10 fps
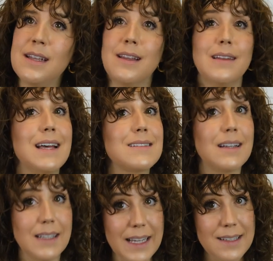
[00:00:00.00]
The less
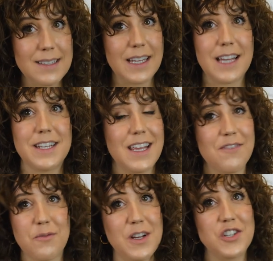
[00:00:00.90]
clicks to get to the
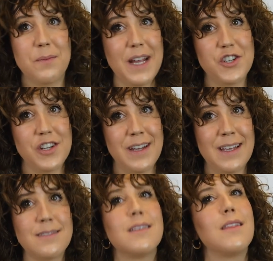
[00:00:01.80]
information a patient
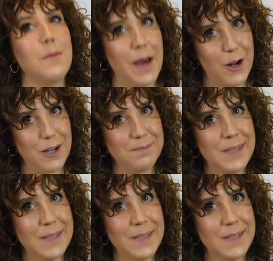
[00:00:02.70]
needs, the better.